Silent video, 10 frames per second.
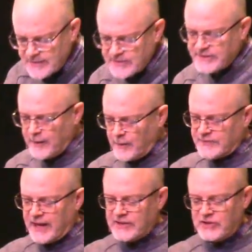The
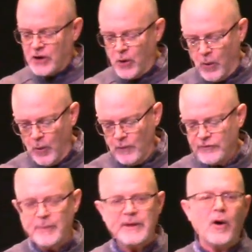seraph takes a
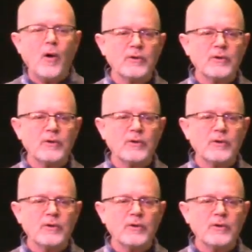coal from the